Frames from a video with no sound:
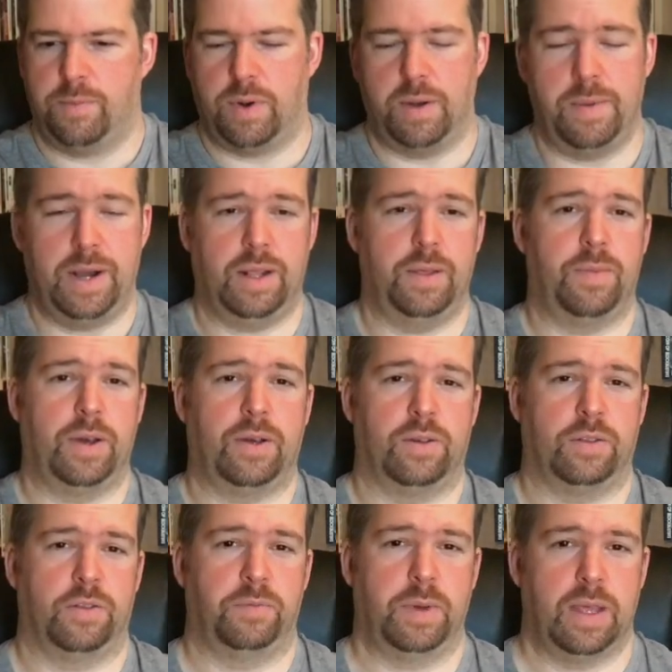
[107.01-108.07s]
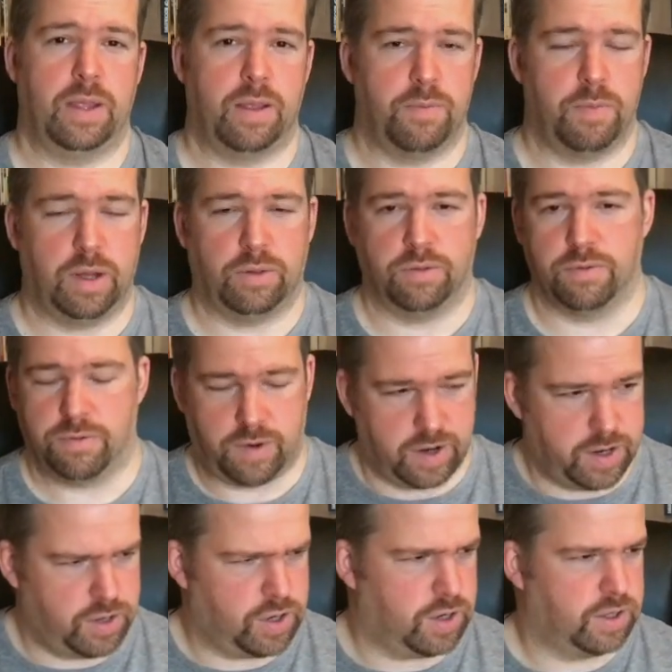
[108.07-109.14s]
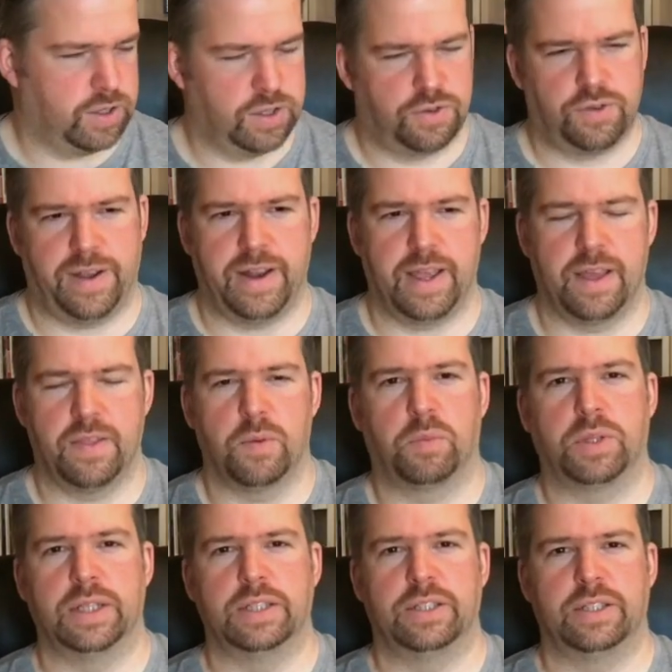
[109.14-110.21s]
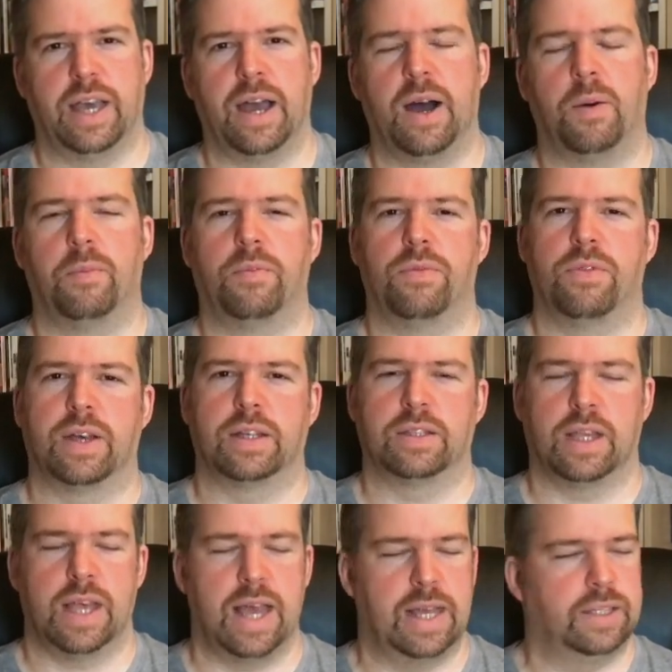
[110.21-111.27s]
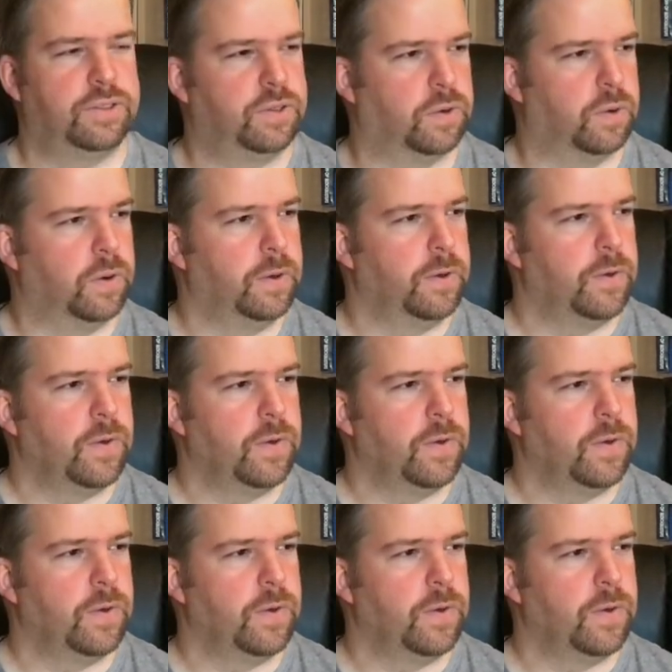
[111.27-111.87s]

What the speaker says: primarily because I've been building furniture. I'm just trying to get the place set up and things like that. So